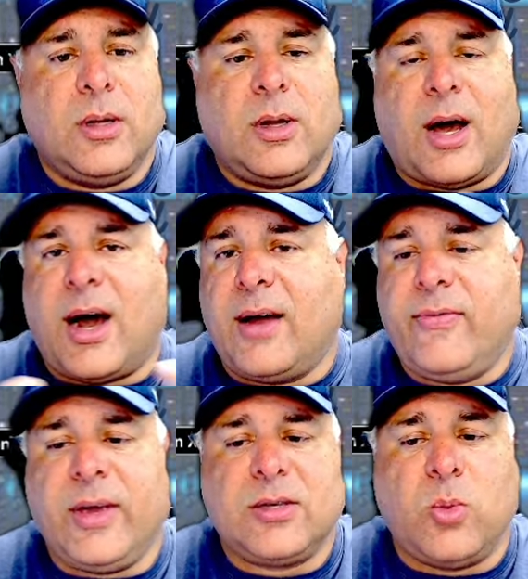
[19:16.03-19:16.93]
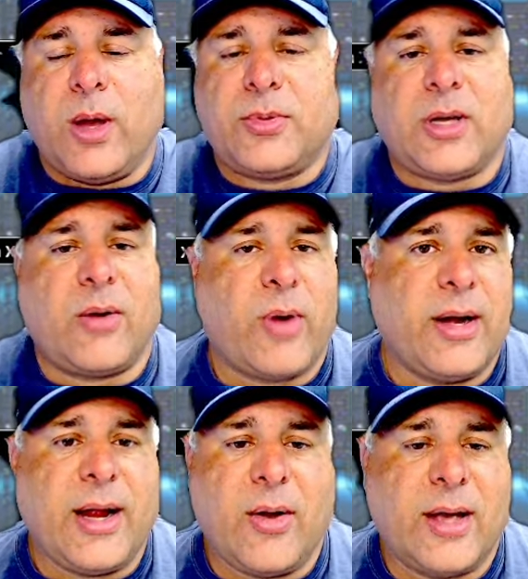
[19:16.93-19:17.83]
HyFix website right
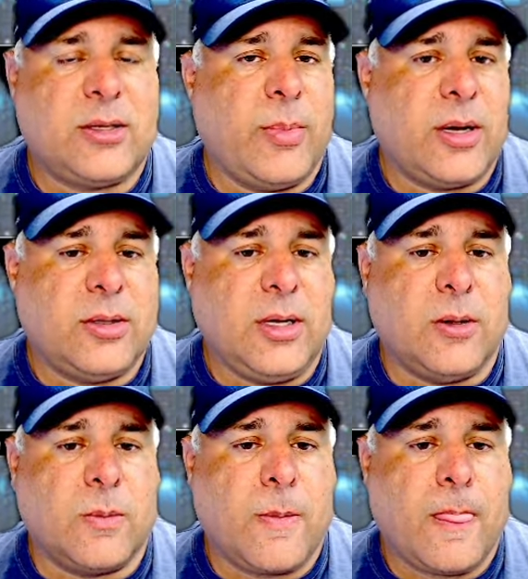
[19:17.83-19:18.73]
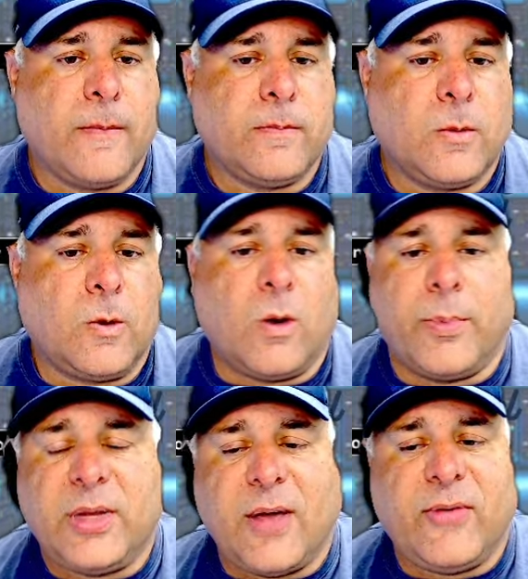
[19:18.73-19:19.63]
now has the better deal.
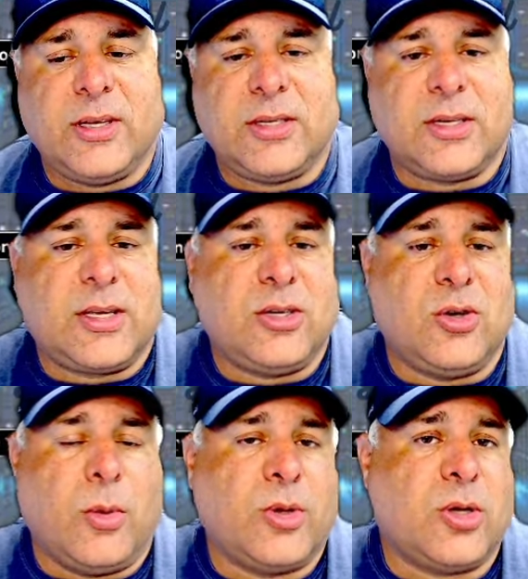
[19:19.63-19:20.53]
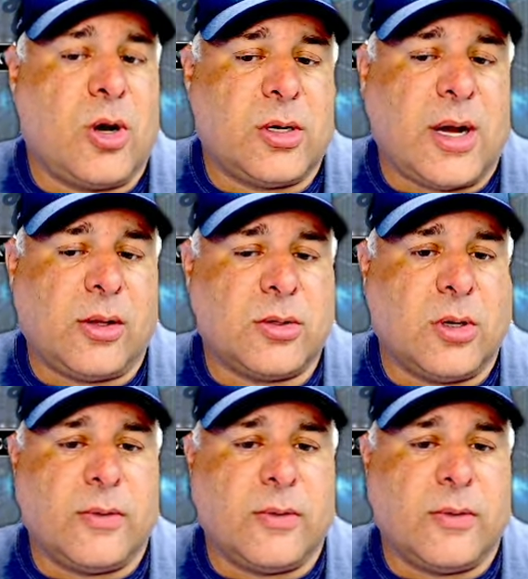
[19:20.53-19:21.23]
GrumpyDad56 gets you almost $100 off.